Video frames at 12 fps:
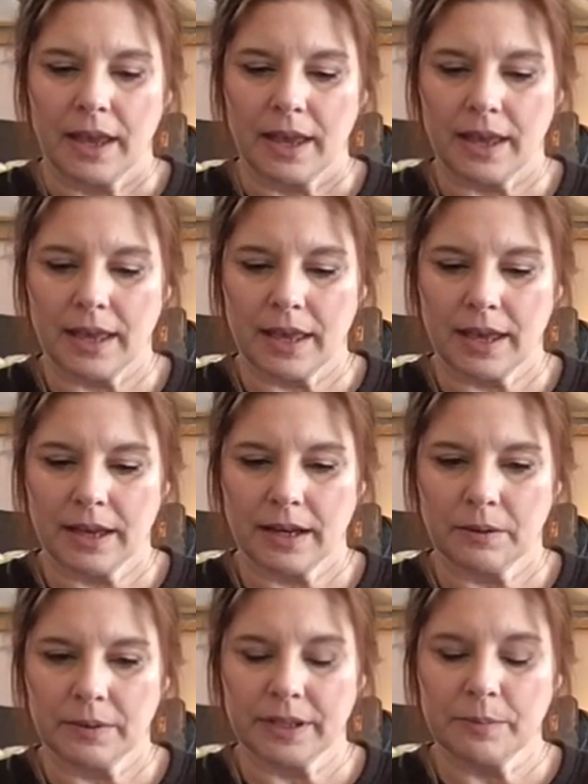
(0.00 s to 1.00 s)
and
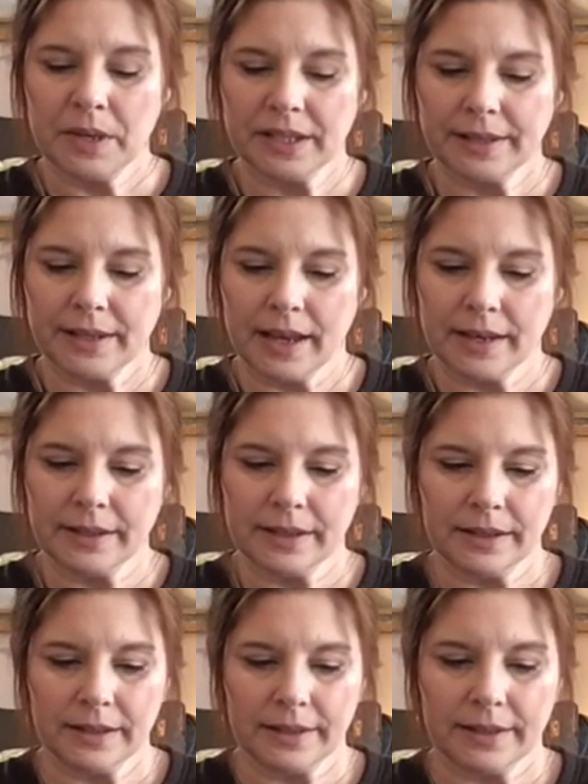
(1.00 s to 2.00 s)
it was mixed
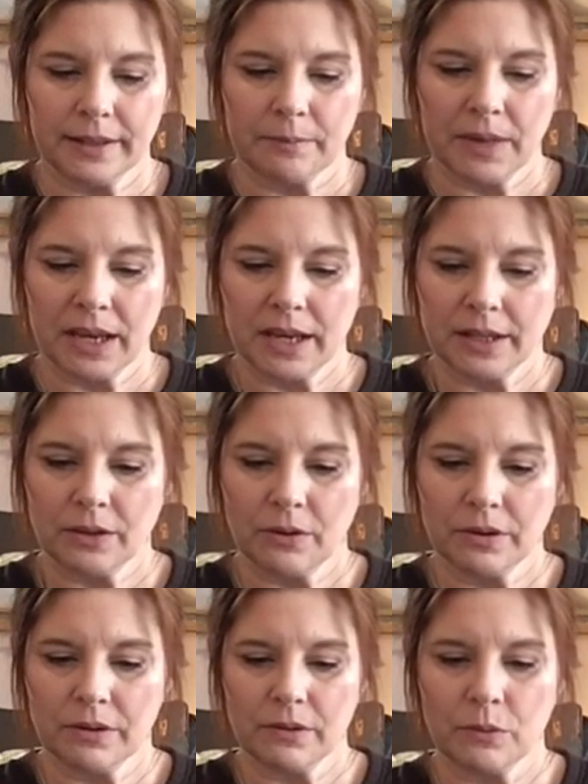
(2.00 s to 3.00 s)
sizes. My
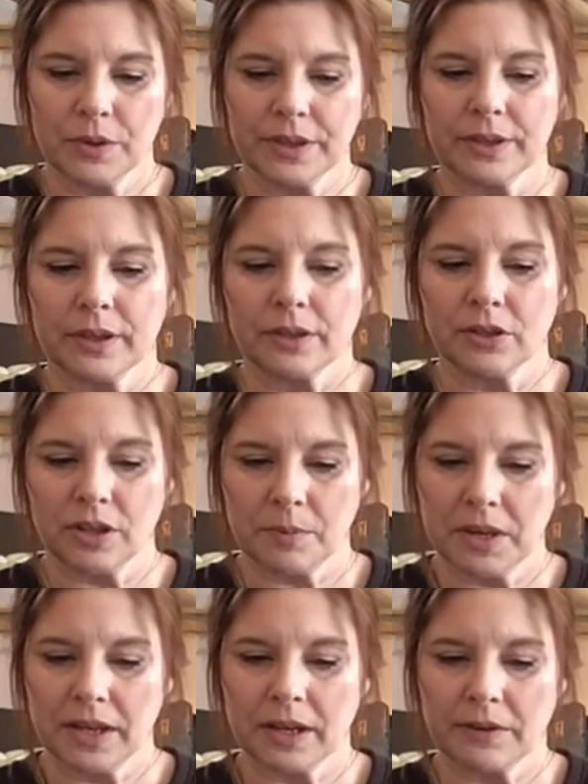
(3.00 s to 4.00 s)
total with
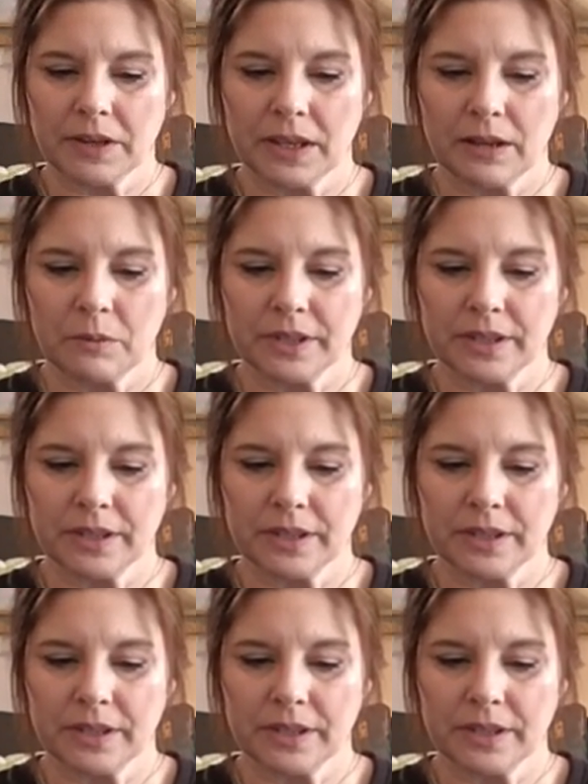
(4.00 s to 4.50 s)
shipping and everything was